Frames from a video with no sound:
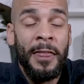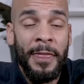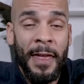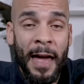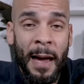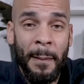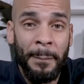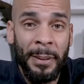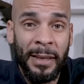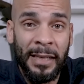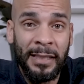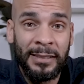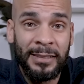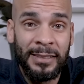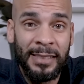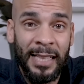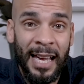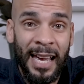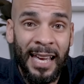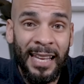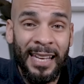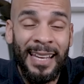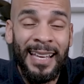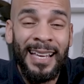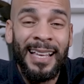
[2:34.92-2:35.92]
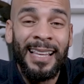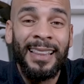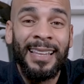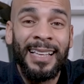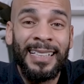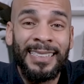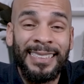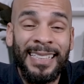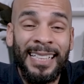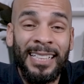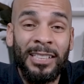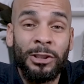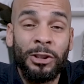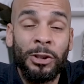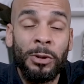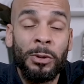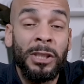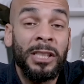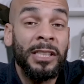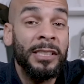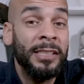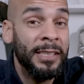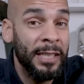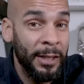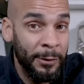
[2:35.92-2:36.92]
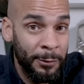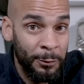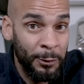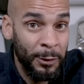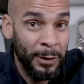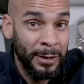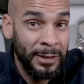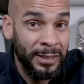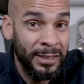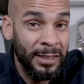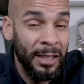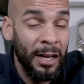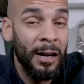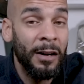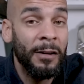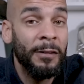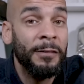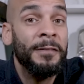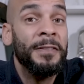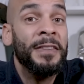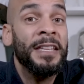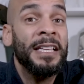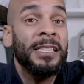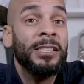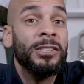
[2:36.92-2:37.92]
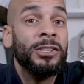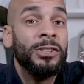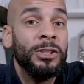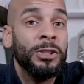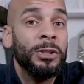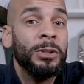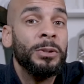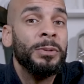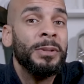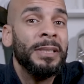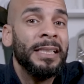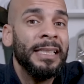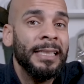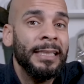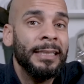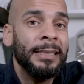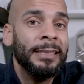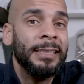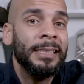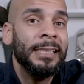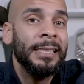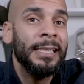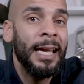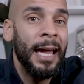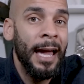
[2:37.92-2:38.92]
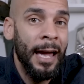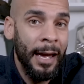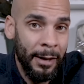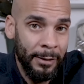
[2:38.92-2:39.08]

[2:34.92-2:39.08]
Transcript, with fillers: That being said, let's get into the difference of these two E T